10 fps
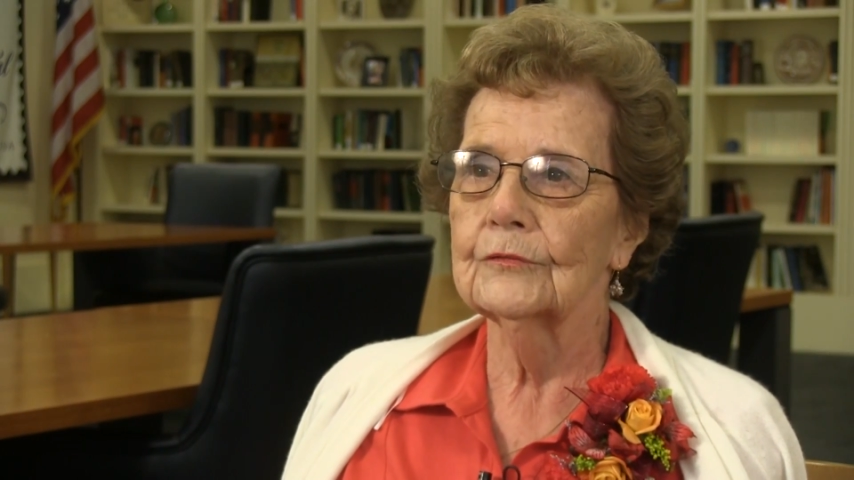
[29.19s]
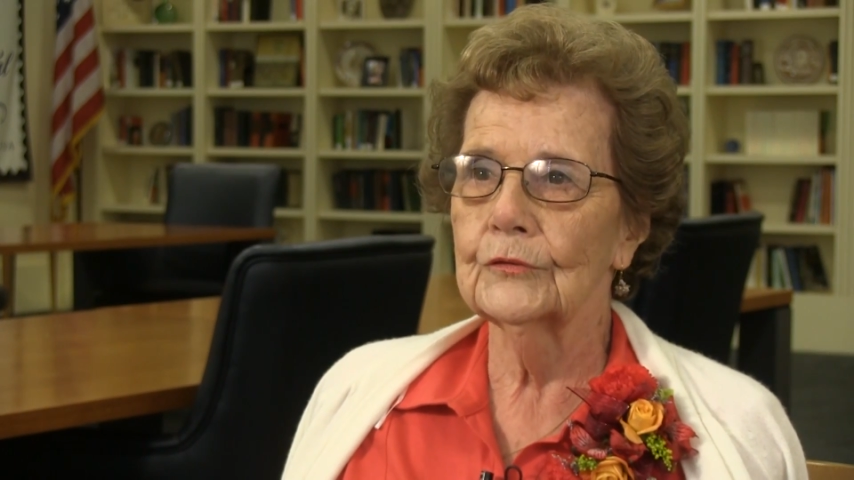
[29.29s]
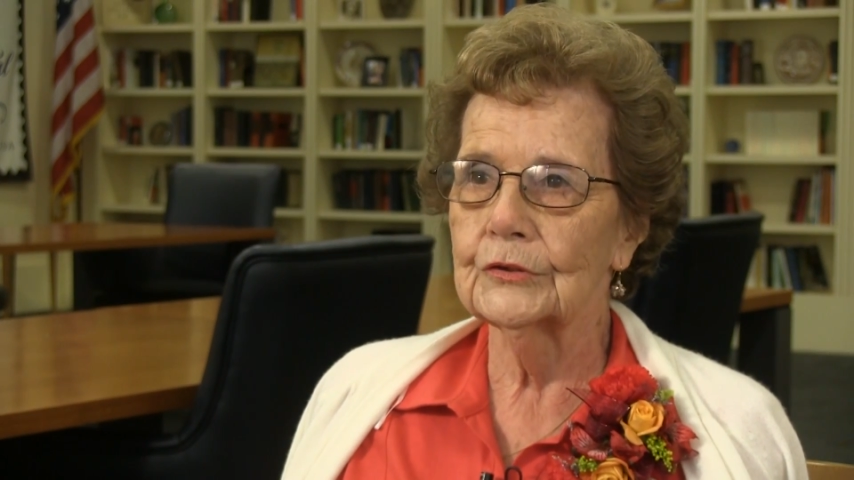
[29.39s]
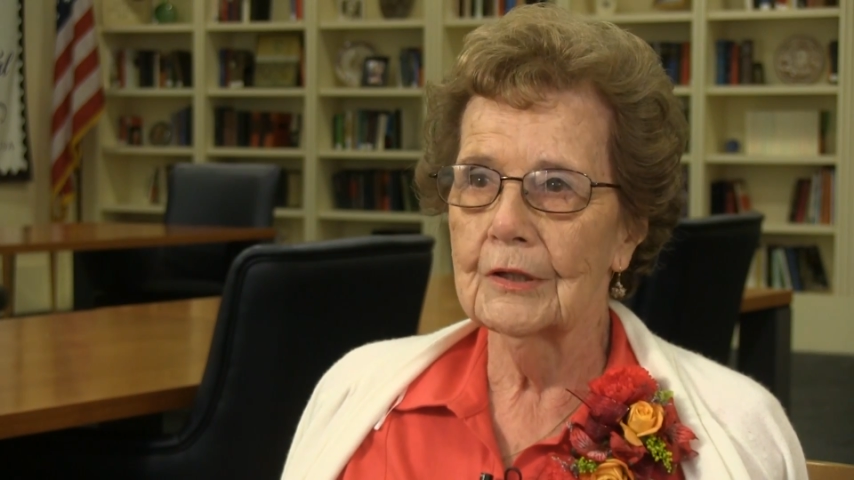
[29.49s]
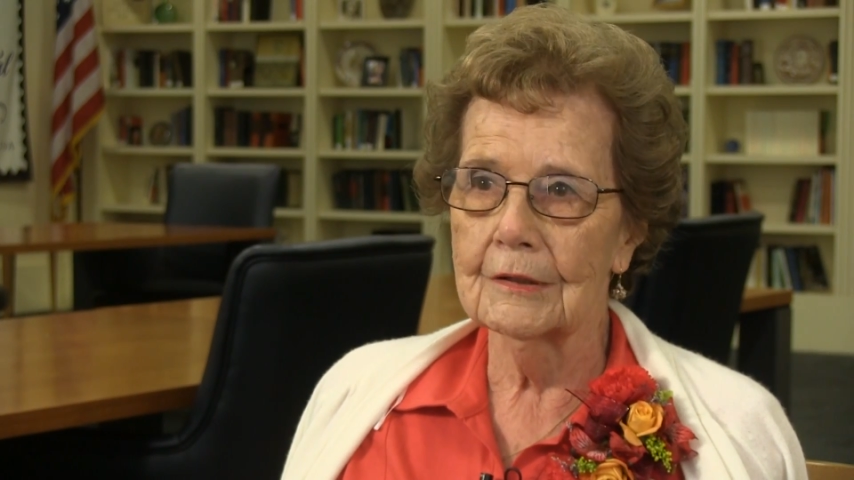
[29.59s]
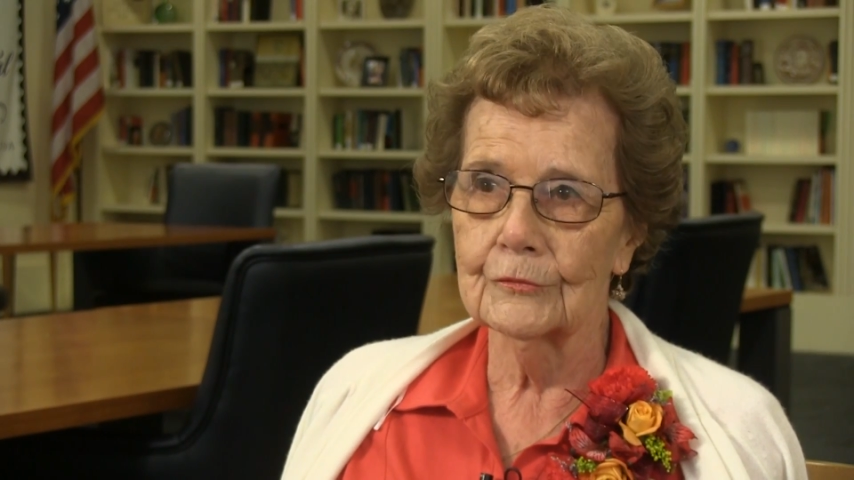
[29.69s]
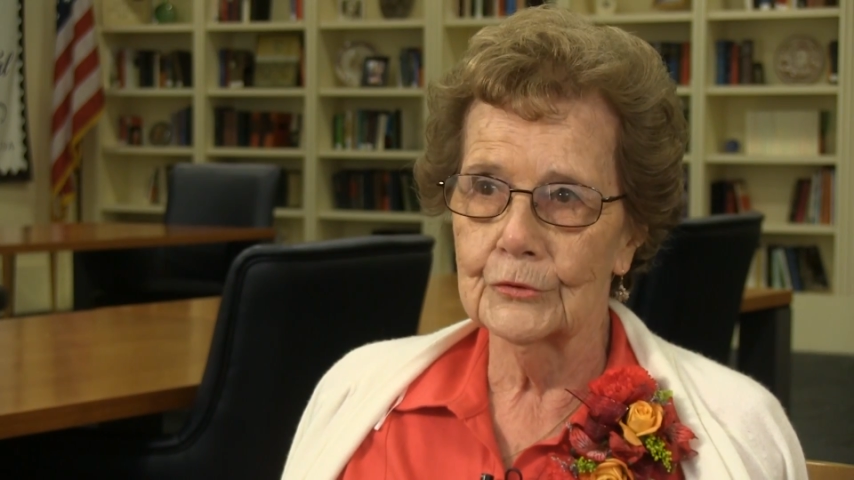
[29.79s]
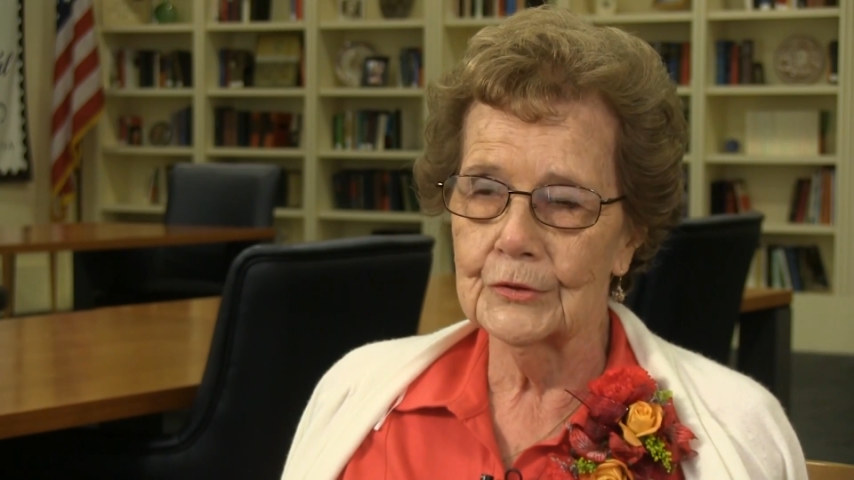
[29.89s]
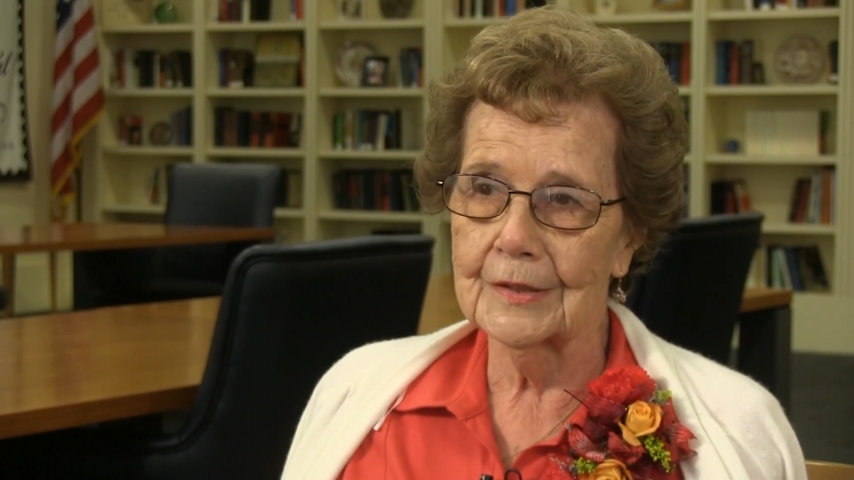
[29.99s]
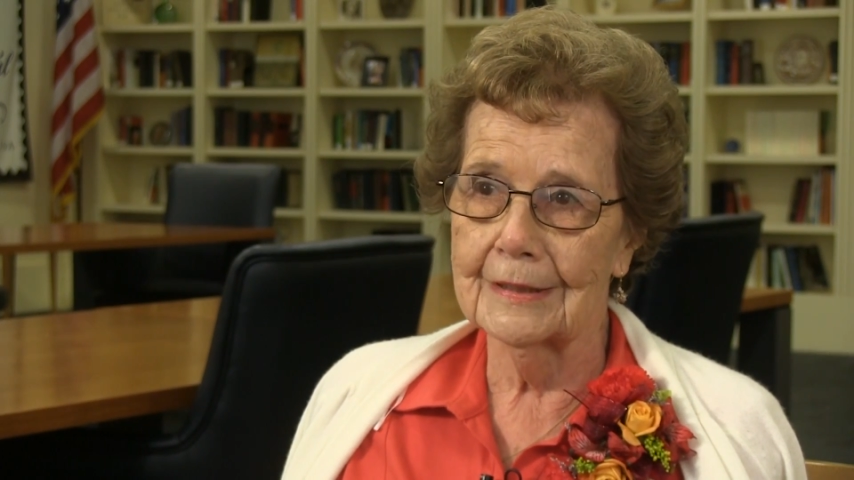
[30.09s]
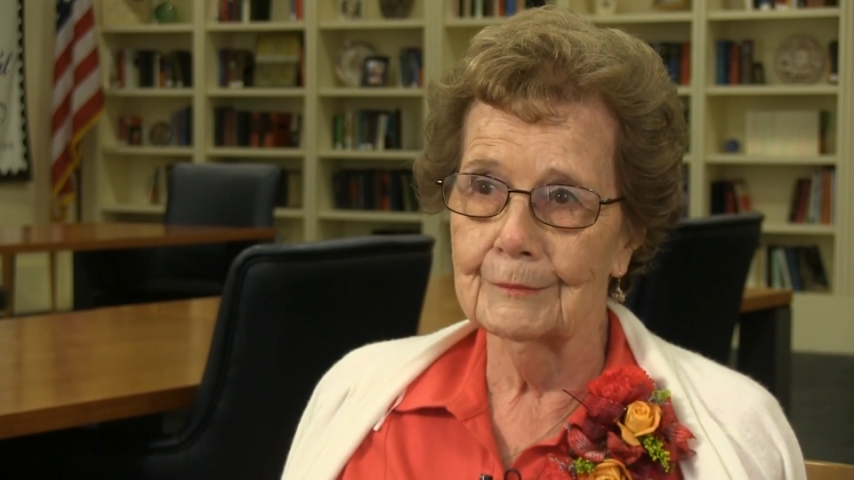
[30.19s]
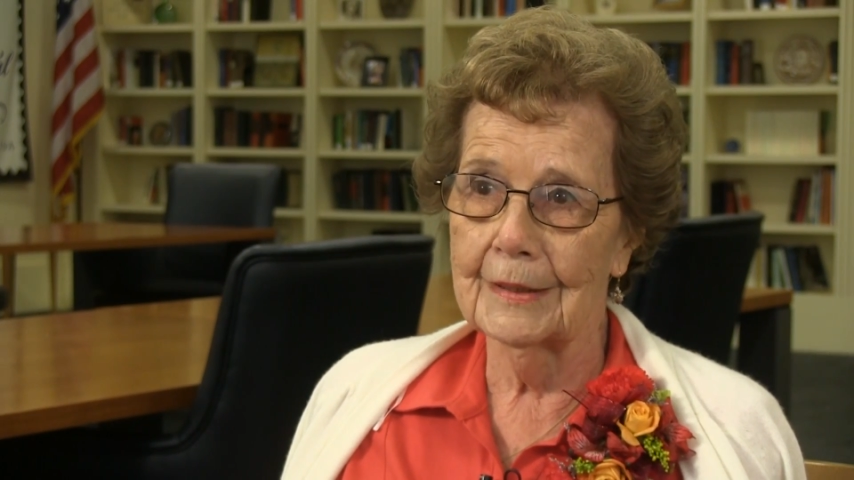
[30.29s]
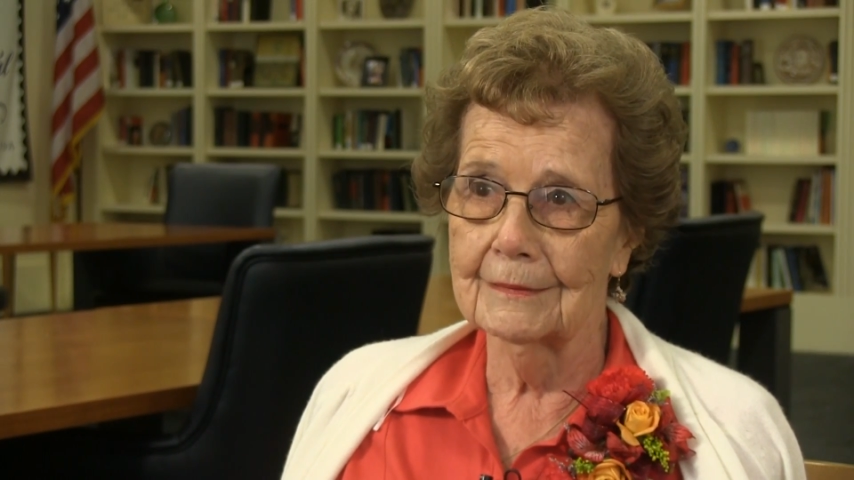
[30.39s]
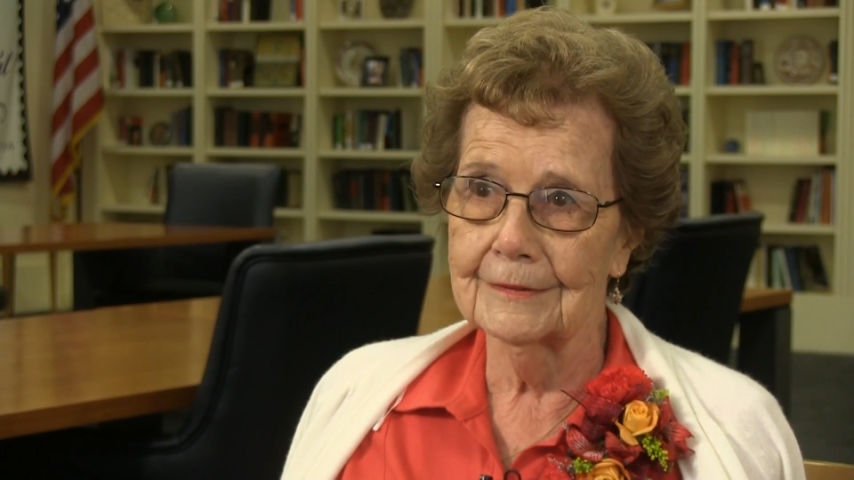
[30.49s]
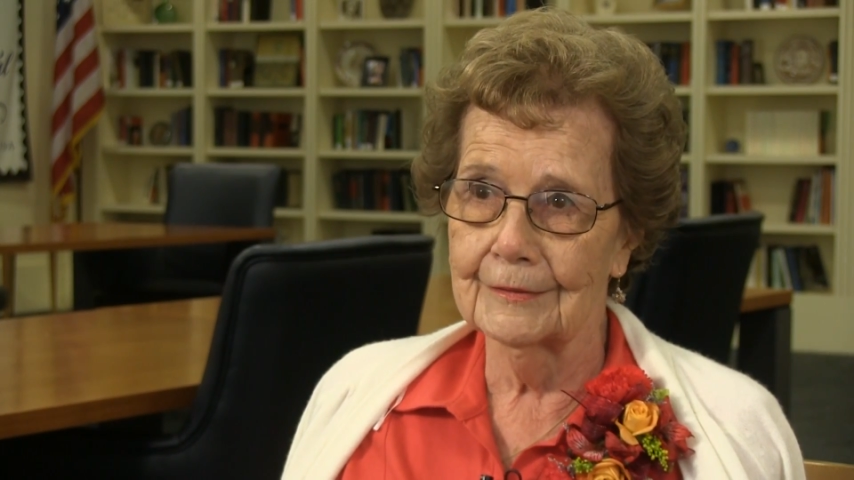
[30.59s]
the photographers came
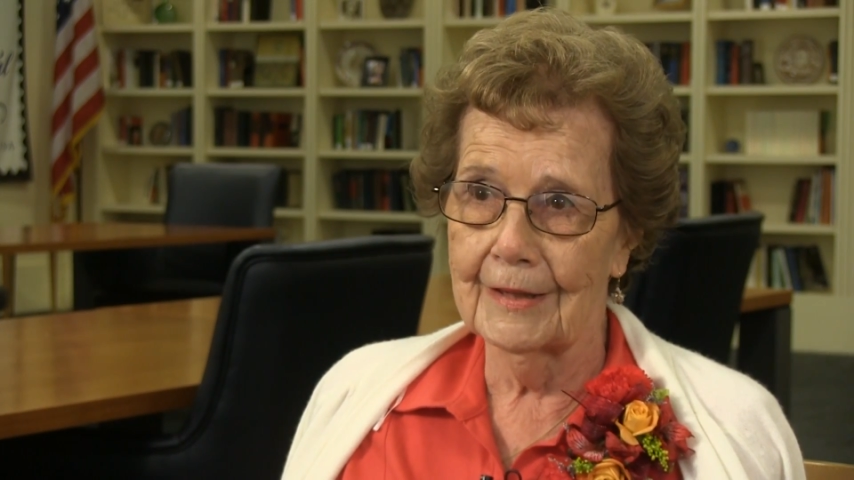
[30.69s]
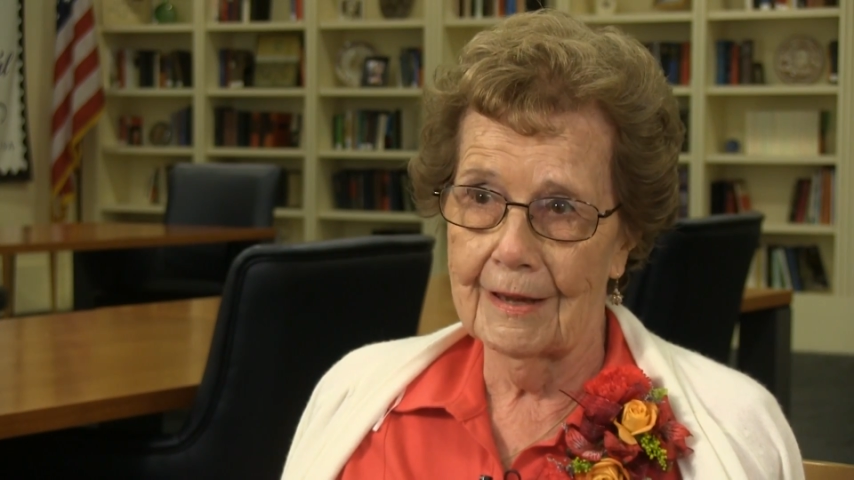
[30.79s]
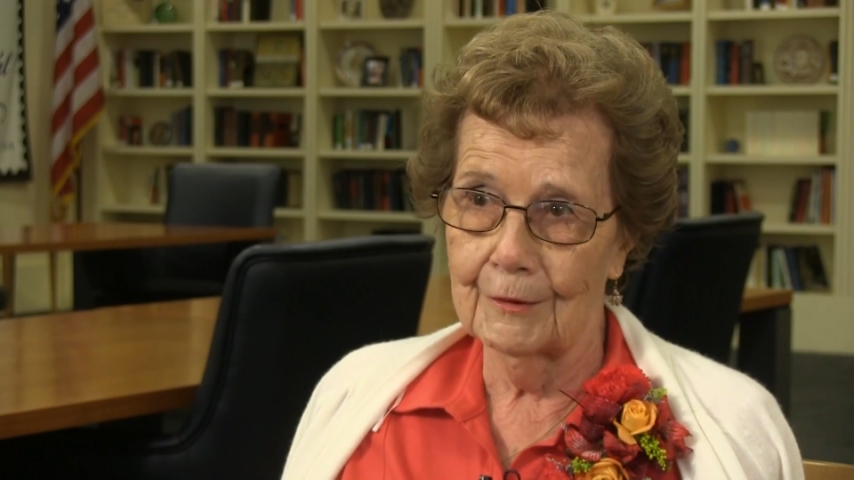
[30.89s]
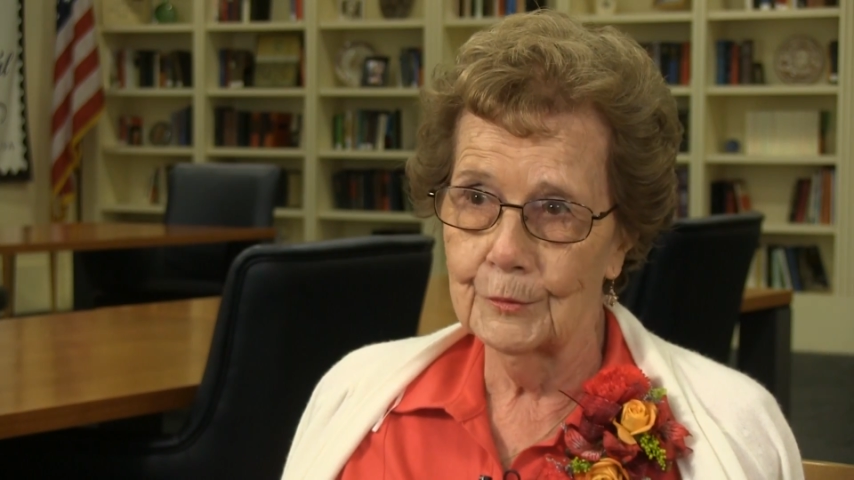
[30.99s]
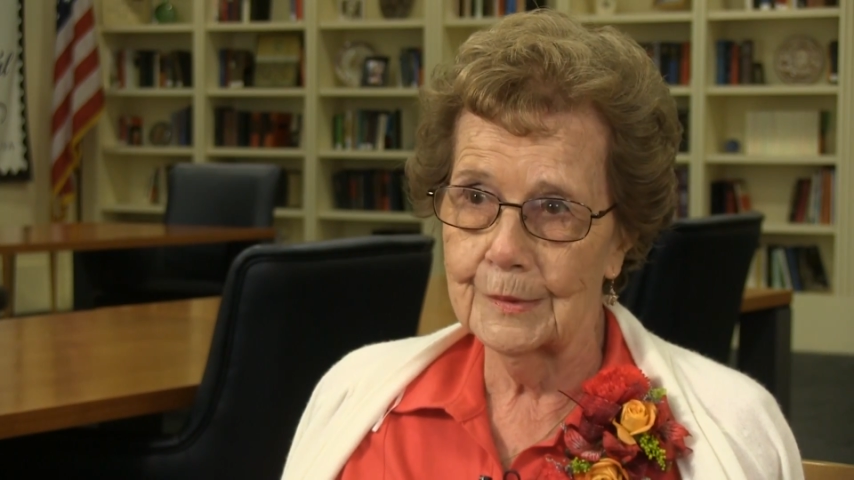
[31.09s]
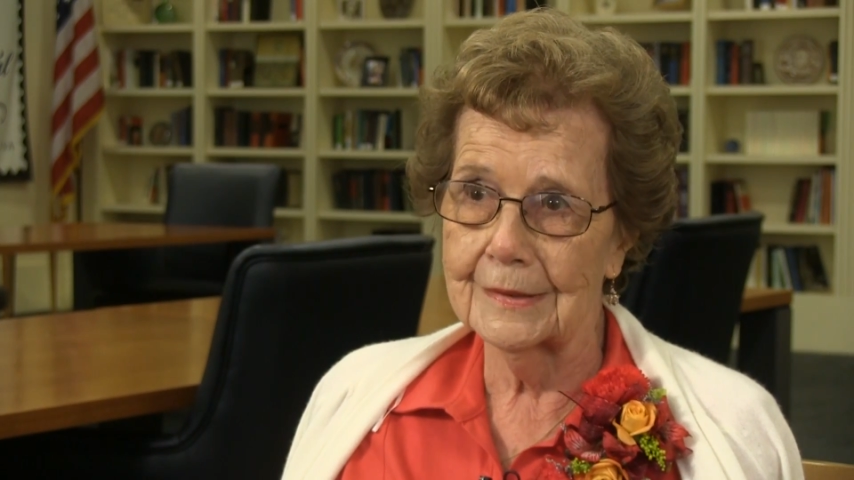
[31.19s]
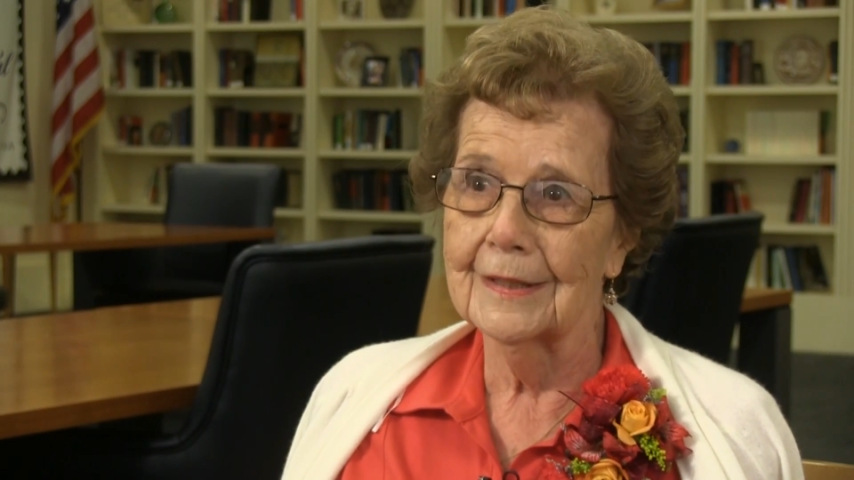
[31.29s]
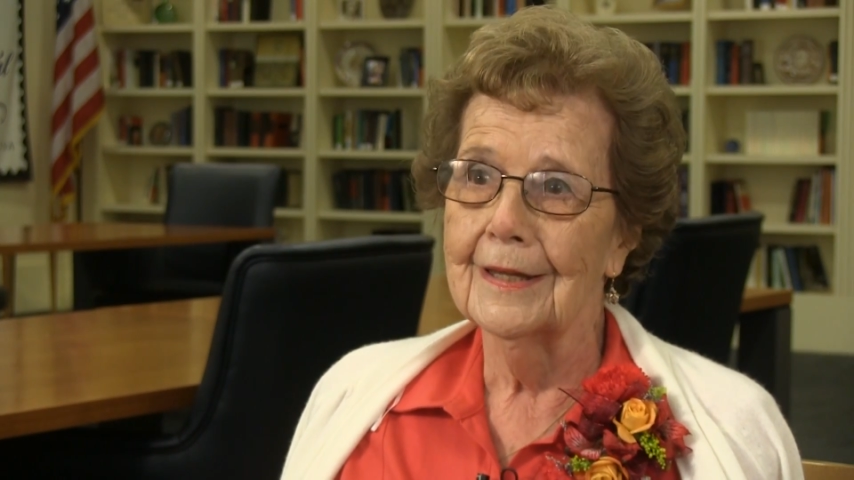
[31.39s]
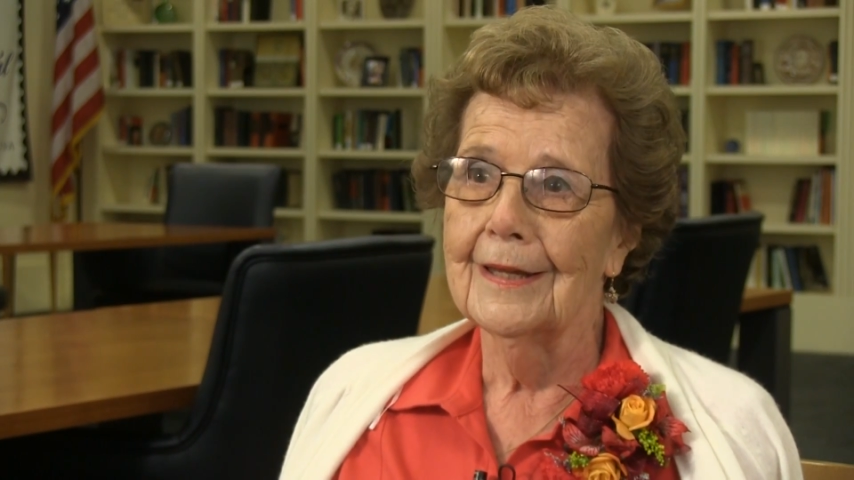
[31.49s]
down to the house,